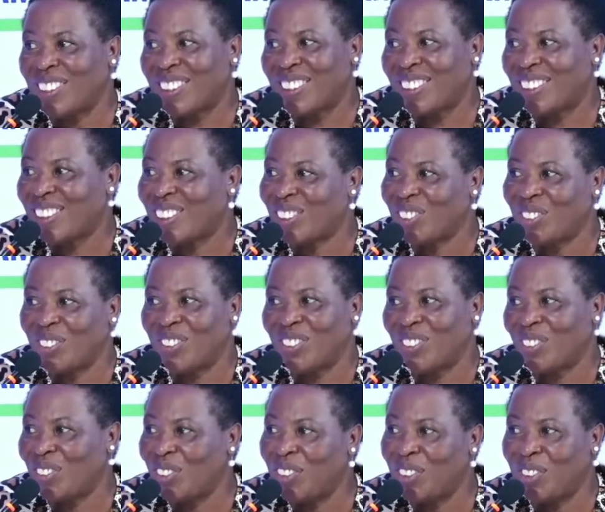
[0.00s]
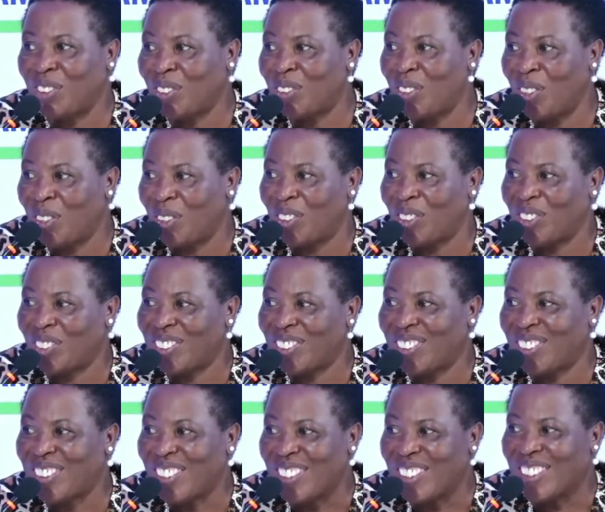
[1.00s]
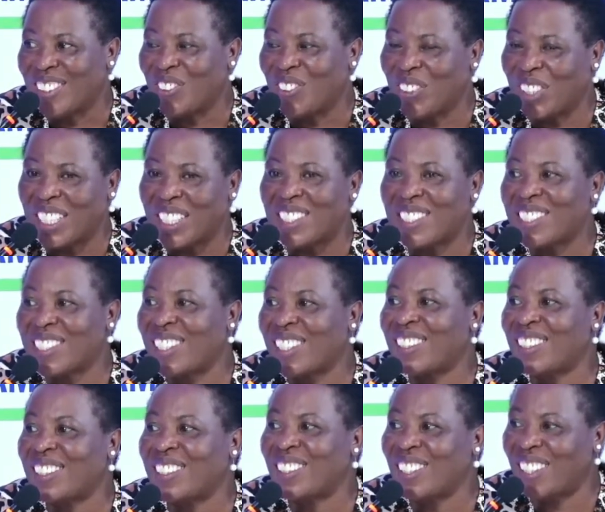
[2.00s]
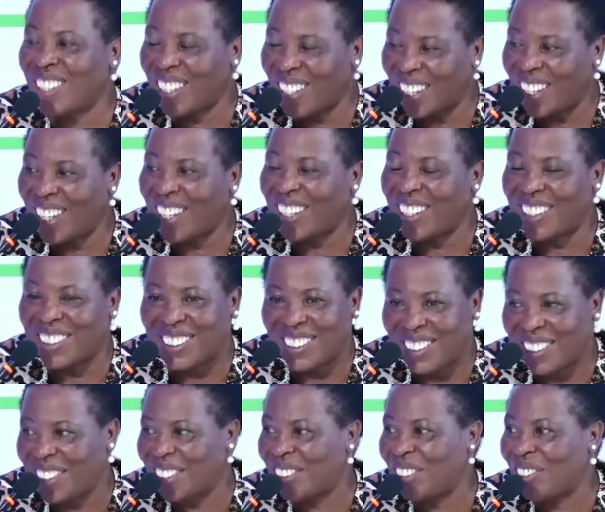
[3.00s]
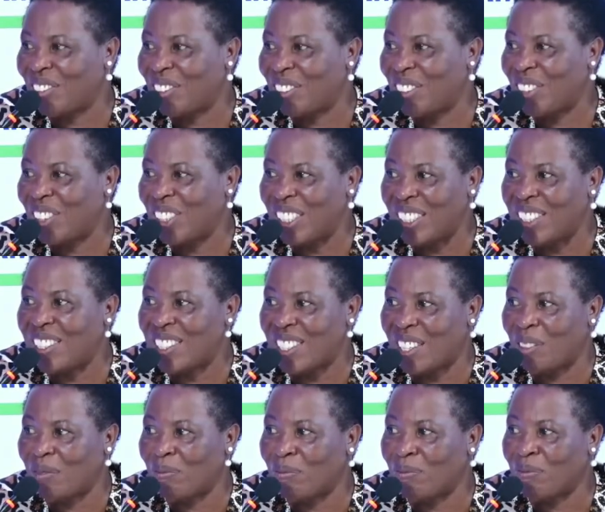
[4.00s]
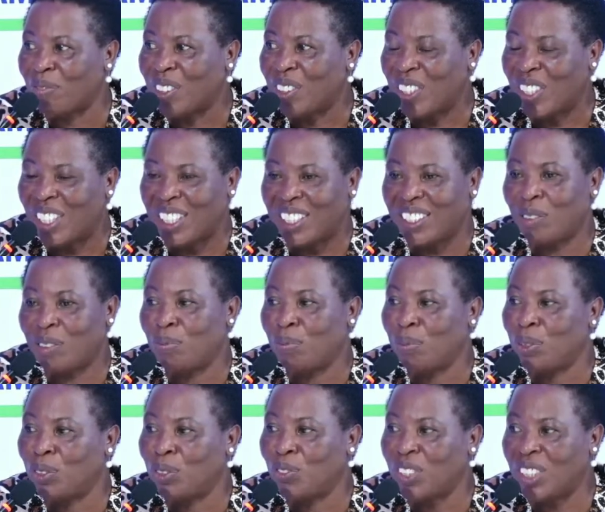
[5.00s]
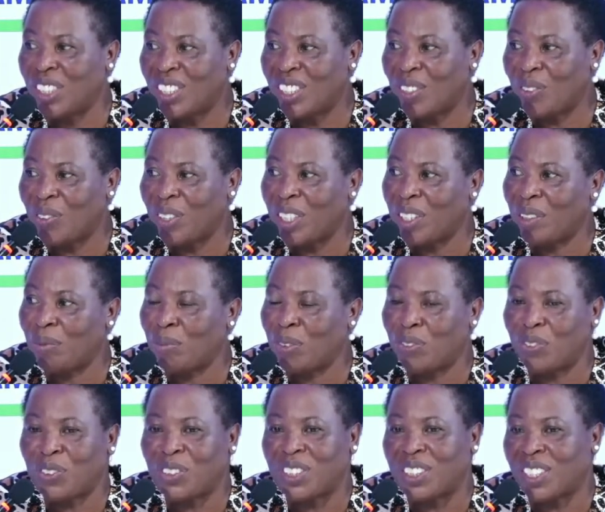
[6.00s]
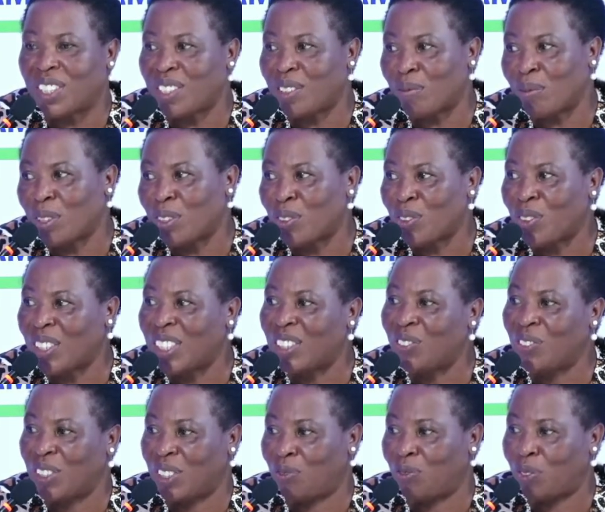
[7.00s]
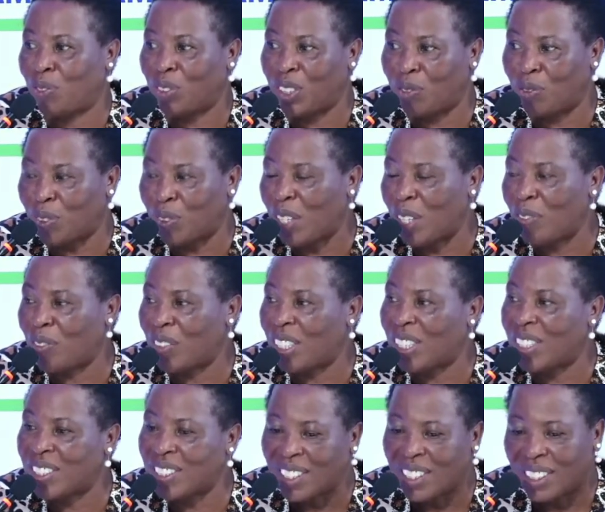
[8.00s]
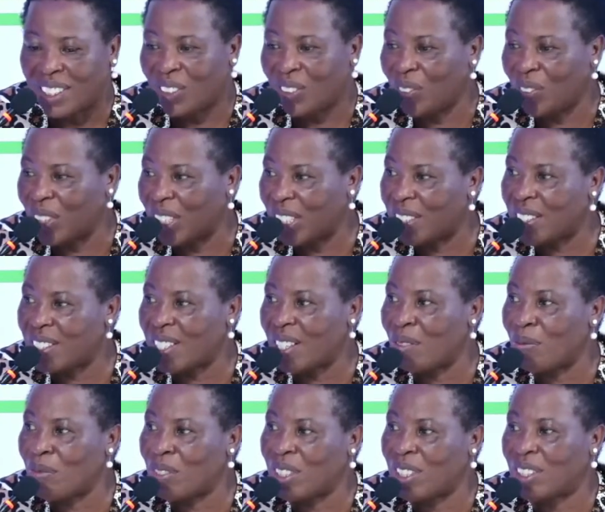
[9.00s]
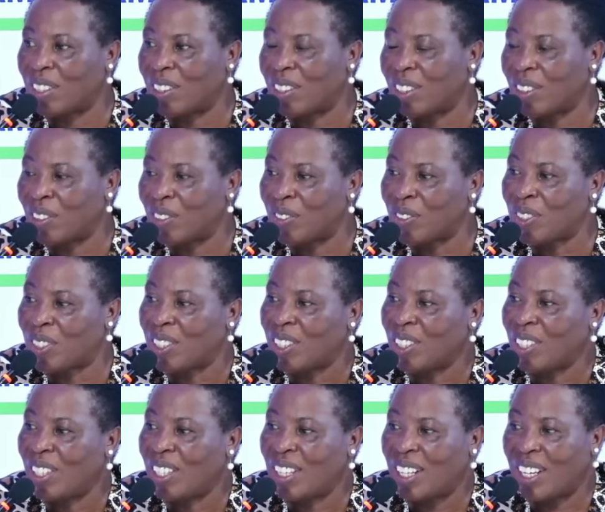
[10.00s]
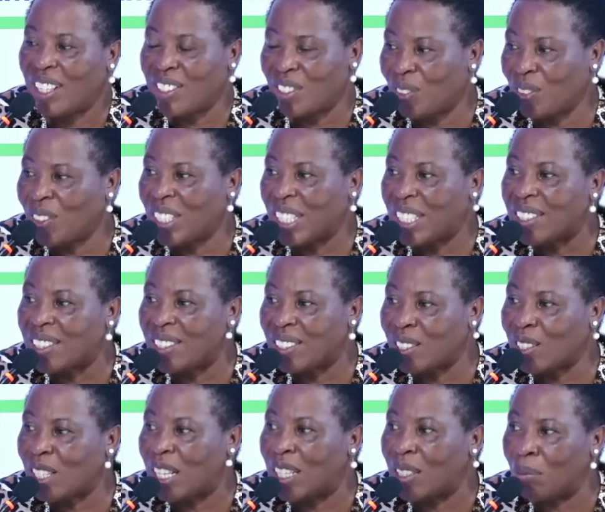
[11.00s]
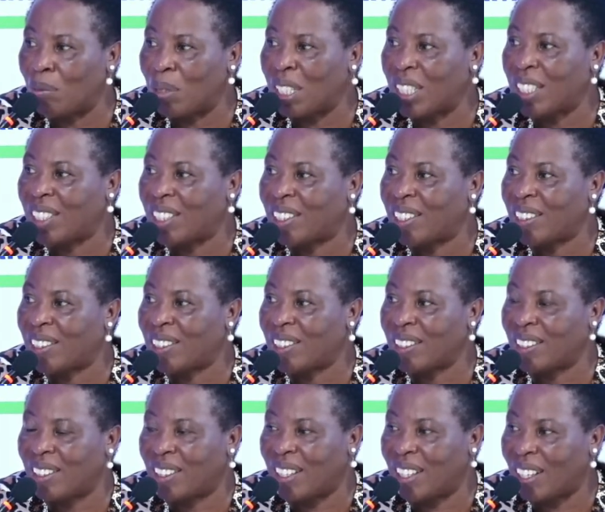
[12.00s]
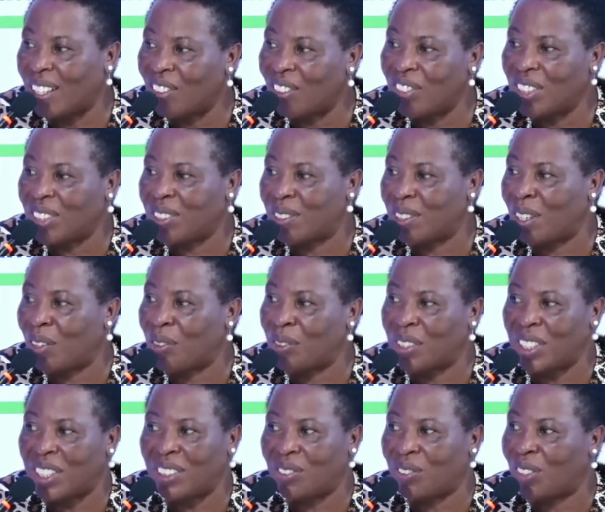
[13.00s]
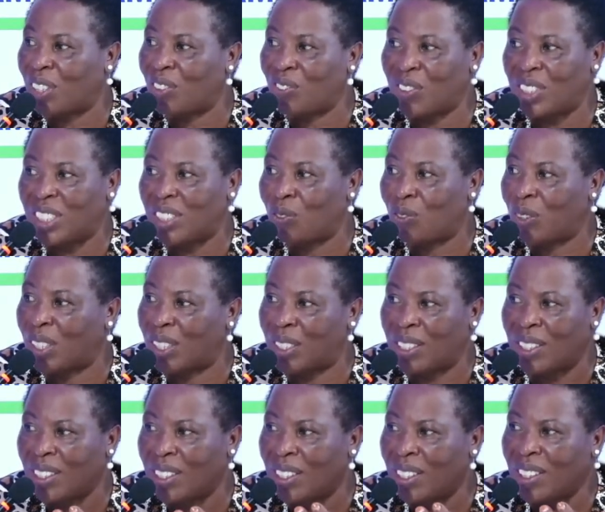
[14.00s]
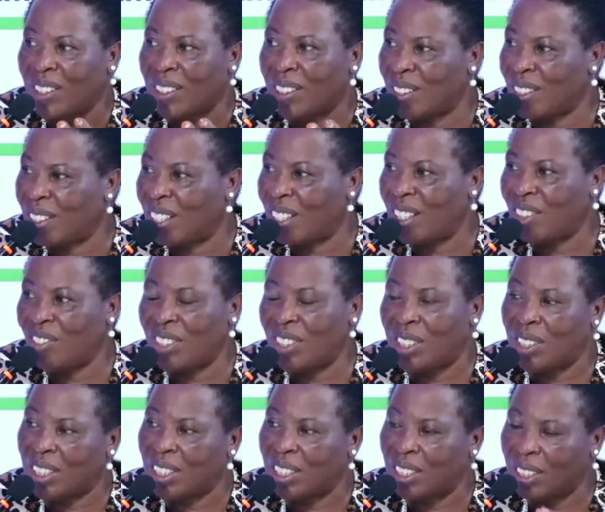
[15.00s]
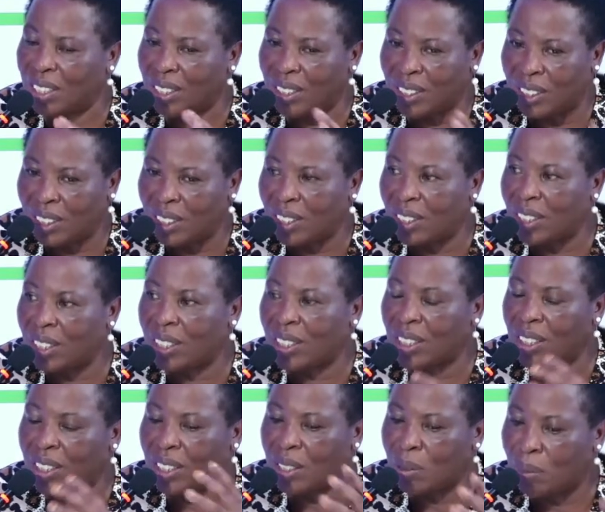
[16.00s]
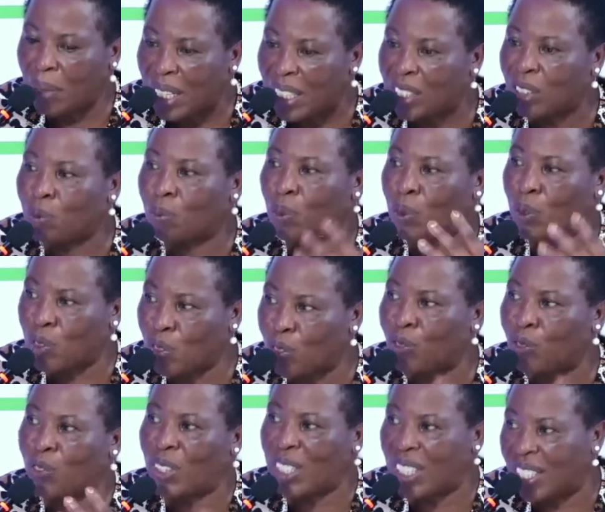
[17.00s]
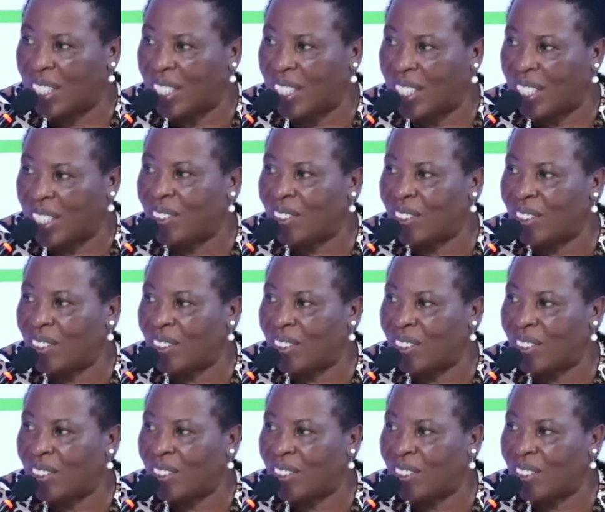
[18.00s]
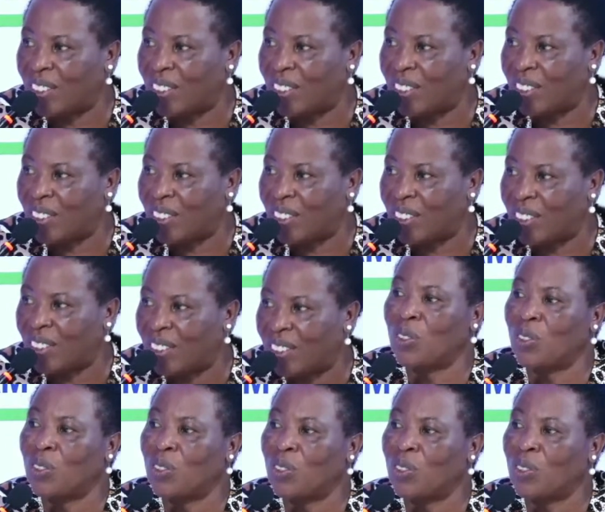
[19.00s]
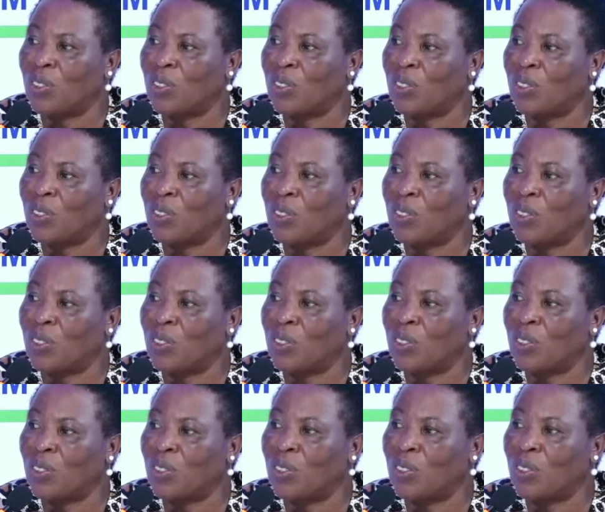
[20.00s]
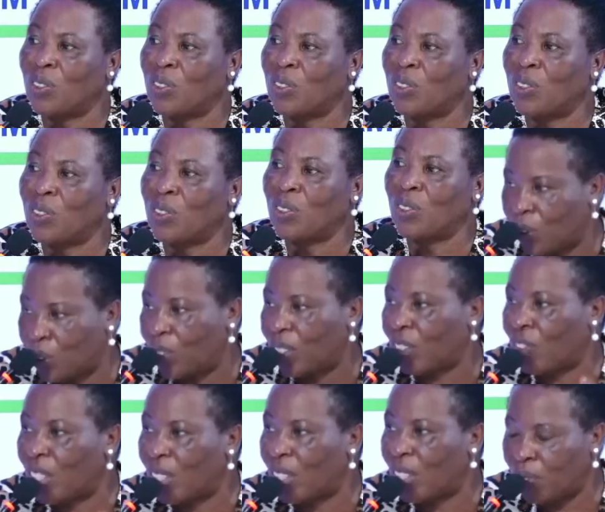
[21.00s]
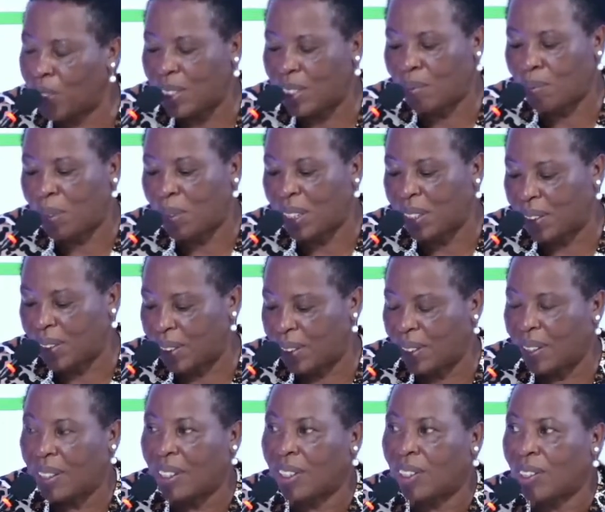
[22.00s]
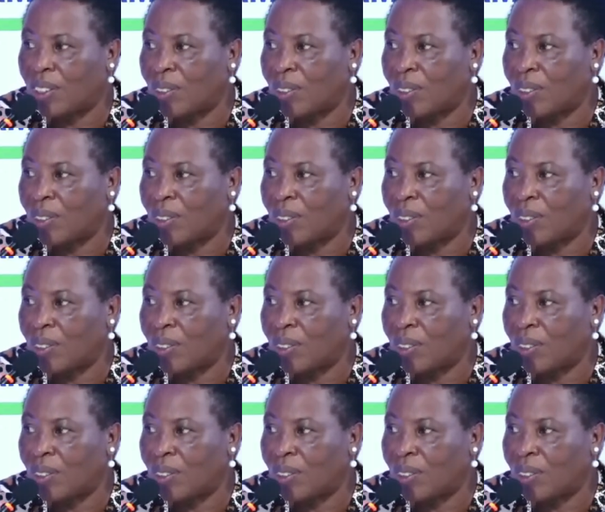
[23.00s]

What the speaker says: it's good to go. You can start there and then, anytime. And between the way, before it has matured for the 5 years, you get something else. As long as it can make 100,000, 200, 300, in multiples of 100,000, you can always keep buying, adding on your investment. Thank you.